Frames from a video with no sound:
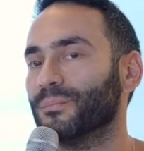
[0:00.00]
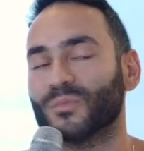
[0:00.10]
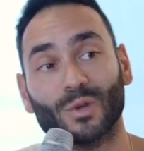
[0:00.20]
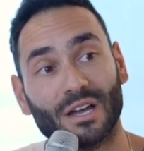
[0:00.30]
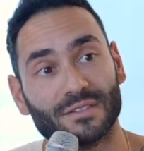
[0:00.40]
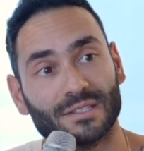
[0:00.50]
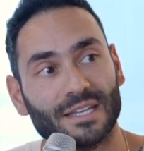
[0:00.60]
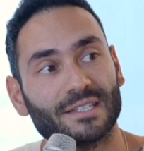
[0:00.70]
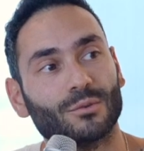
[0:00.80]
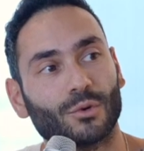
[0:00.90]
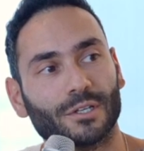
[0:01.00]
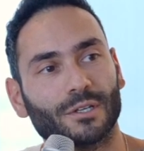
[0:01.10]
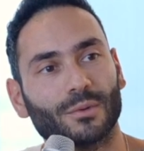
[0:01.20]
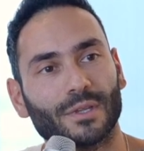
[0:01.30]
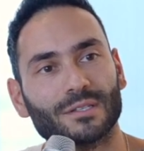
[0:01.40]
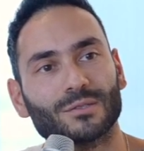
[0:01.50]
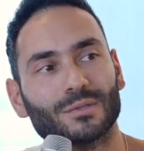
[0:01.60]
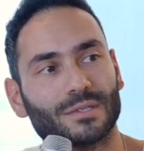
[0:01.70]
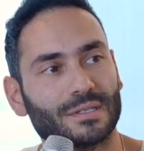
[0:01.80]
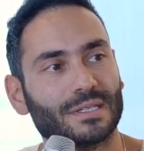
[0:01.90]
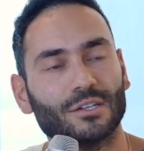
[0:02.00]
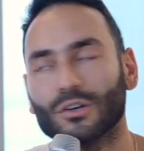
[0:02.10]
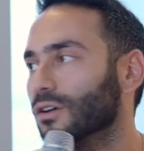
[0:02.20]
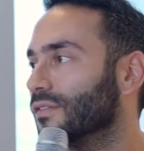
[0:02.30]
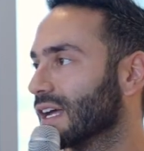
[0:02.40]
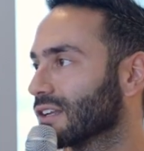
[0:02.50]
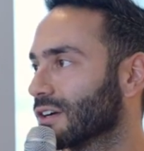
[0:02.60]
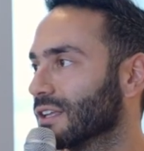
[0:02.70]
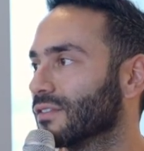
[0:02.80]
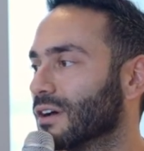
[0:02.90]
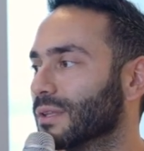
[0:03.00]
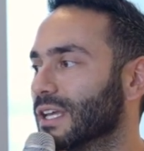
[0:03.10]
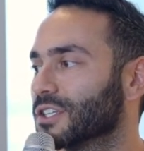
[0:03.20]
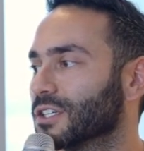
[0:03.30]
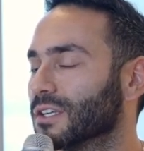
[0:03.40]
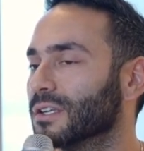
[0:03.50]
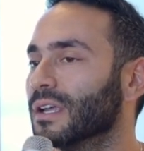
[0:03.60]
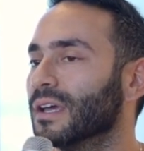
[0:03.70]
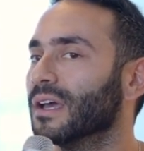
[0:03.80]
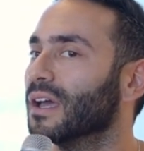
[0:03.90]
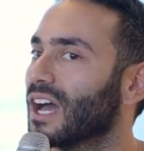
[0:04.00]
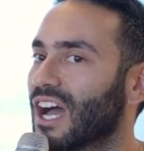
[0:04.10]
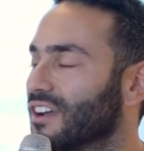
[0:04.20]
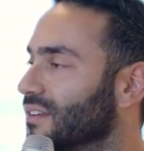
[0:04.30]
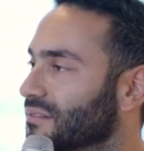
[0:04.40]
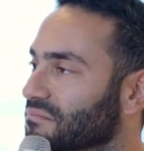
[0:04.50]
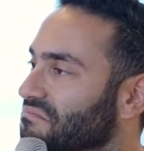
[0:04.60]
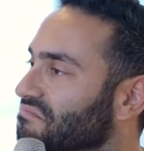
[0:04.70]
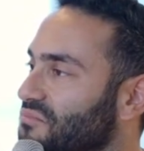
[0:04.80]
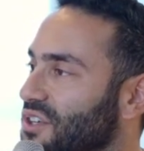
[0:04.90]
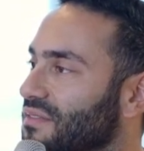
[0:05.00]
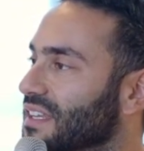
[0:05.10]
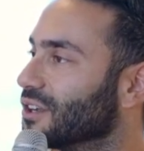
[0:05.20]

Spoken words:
We have Staci Warden with us, who's the CEO of Algorand Foundation. I briefly